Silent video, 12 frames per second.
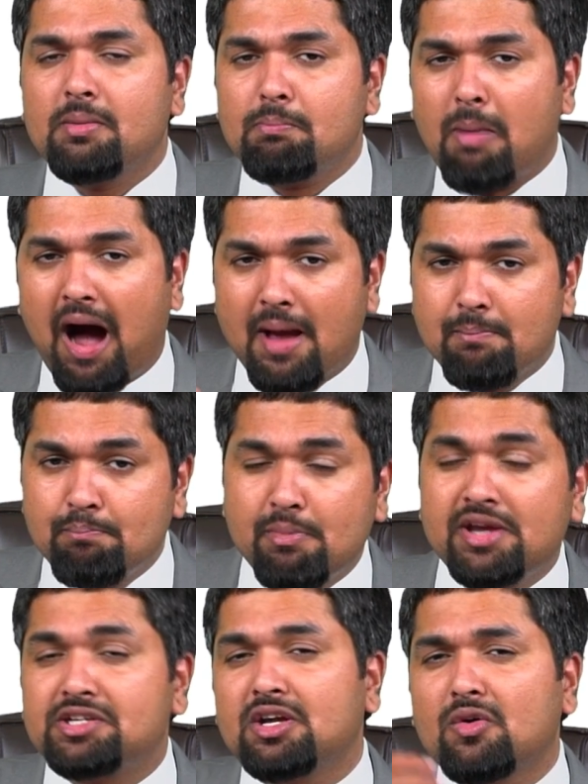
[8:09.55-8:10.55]
by
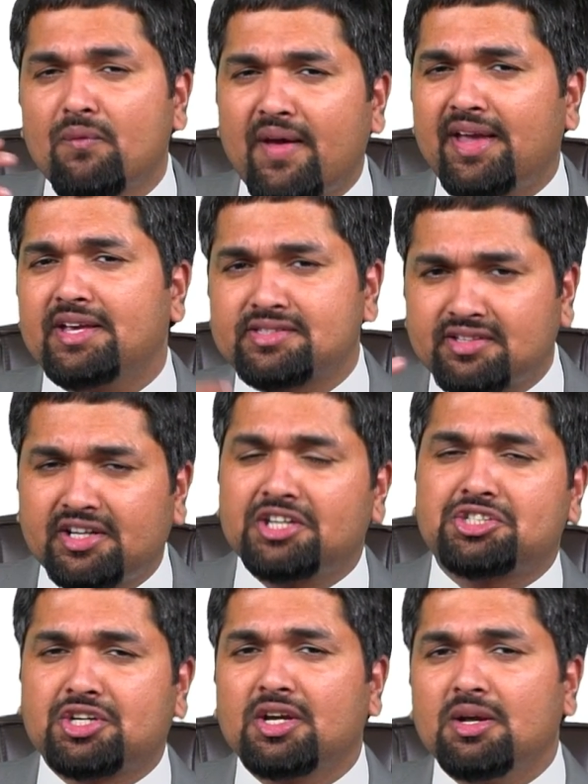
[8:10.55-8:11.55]
meeting various
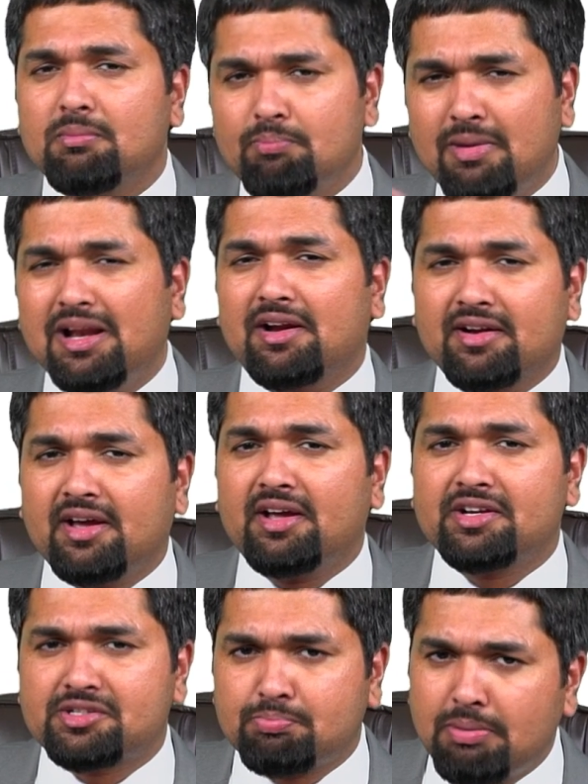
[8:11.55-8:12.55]
rich
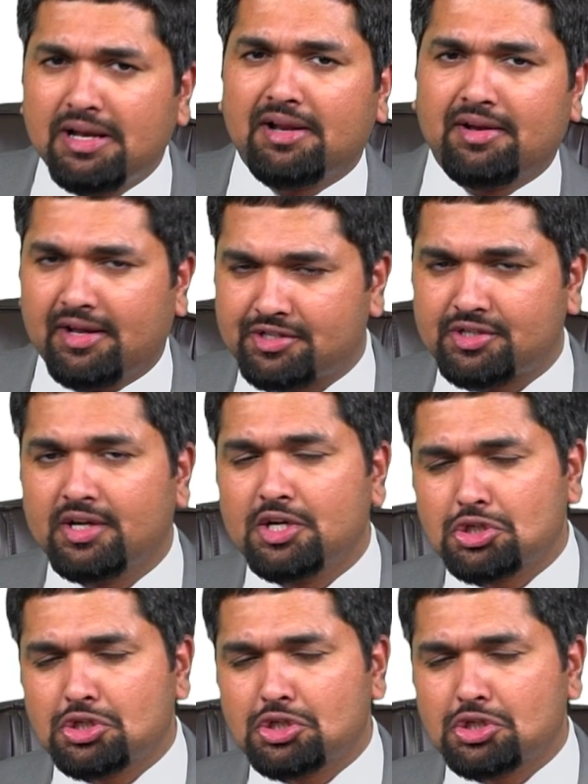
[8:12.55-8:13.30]
millionaires, billionaires.